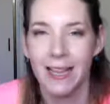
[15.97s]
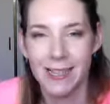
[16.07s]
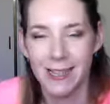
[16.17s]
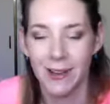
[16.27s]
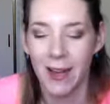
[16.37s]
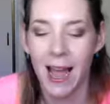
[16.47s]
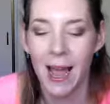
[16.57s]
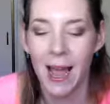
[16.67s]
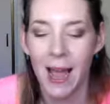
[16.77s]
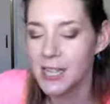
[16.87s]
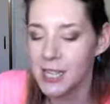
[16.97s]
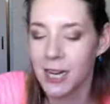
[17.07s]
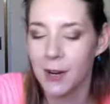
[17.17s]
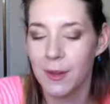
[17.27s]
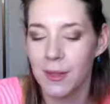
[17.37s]
So I'm going to
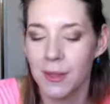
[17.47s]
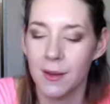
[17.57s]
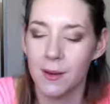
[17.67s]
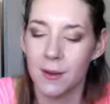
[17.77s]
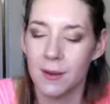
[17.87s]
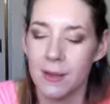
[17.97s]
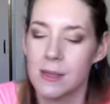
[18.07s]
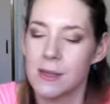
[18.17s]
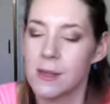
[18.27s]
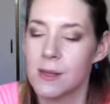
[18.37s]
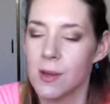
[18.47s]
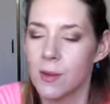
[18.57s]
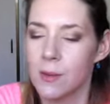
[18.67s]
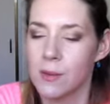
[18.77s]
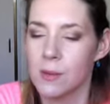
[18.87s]
share it with you. It's
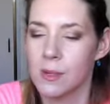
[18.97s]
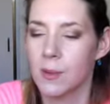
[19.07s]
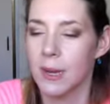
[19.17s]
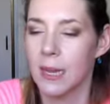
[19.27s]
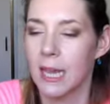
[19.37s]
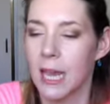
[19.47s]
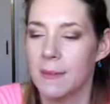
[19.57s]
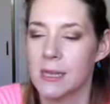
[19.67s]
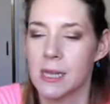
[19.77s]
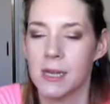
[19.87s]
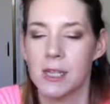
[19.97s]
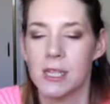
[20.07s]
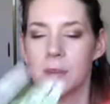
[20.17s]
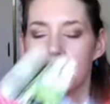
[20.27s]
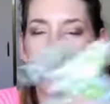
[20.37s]
so, so sweet. It came as such a
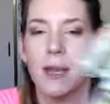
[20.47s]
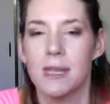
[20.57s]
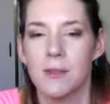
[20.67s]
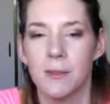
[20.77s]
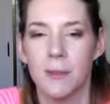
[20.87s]
surprise for